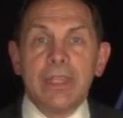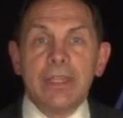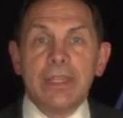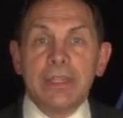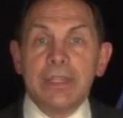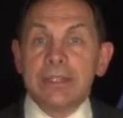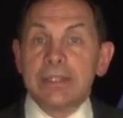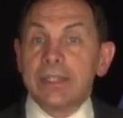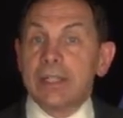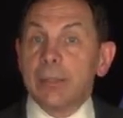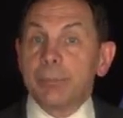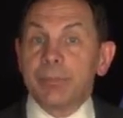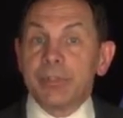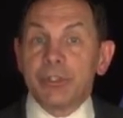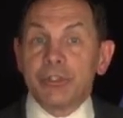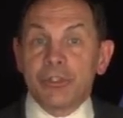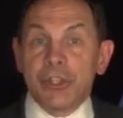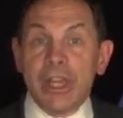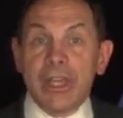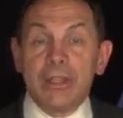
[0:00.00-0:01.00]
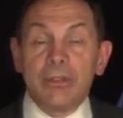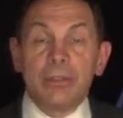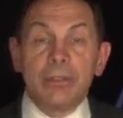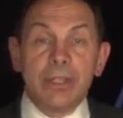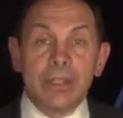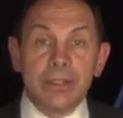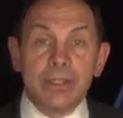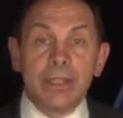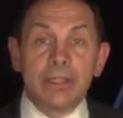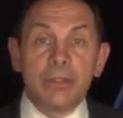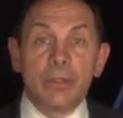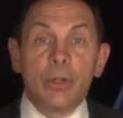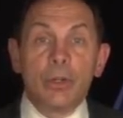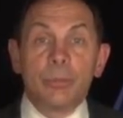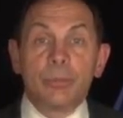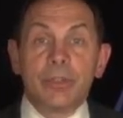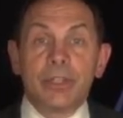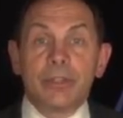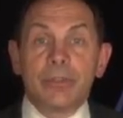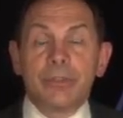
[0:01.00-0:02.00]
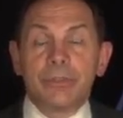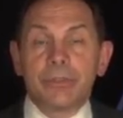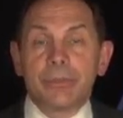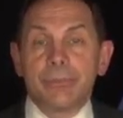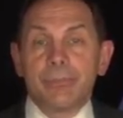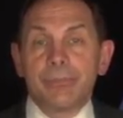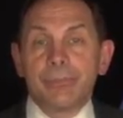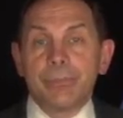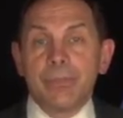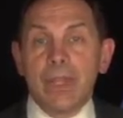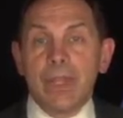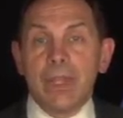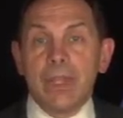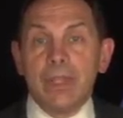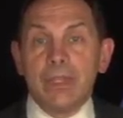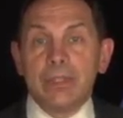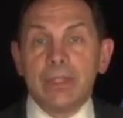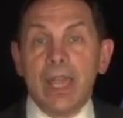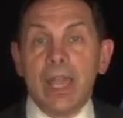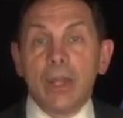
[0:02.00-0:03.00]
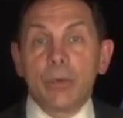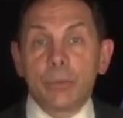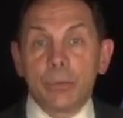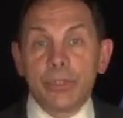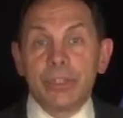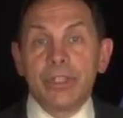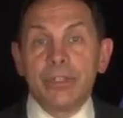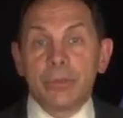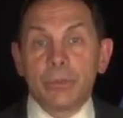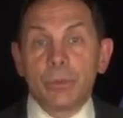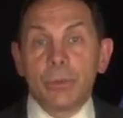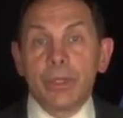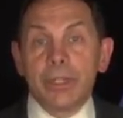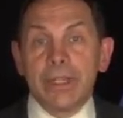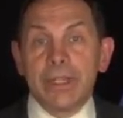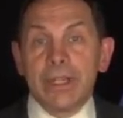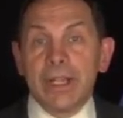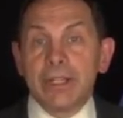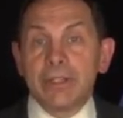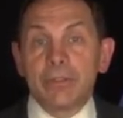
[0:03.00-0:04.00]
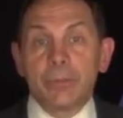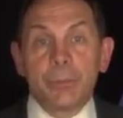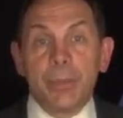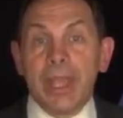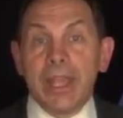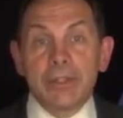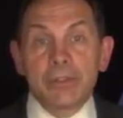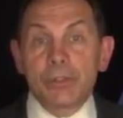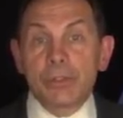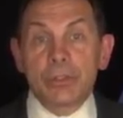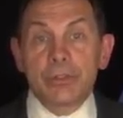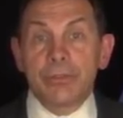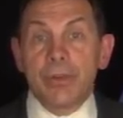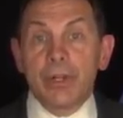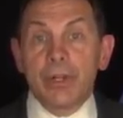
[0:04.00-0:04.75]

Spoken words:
He ended up in jail and then homeless. Now Rudy is working on his Bachelor